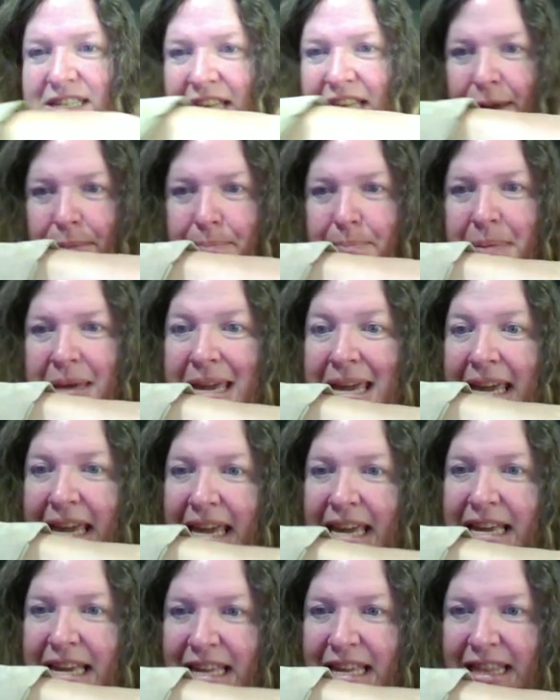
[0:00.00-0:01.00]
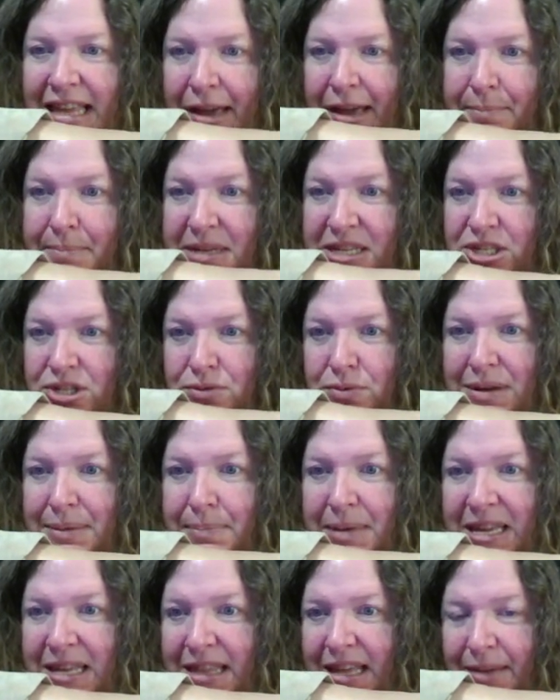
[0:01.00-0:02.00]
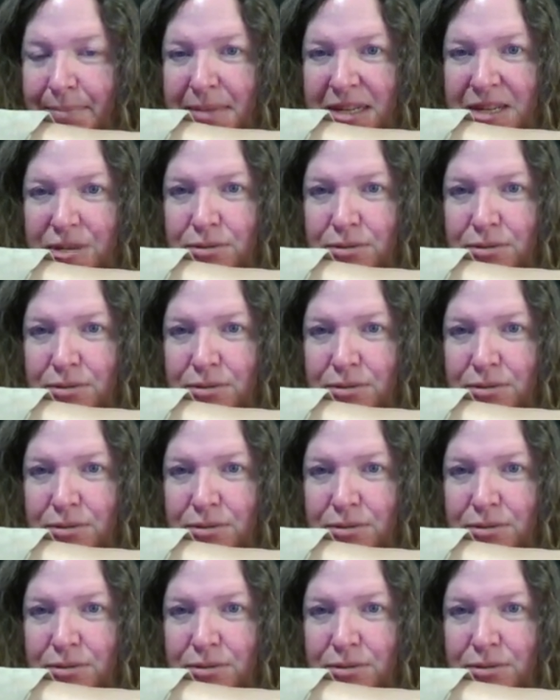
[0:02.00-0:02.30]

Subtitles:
gives us that B, that mystery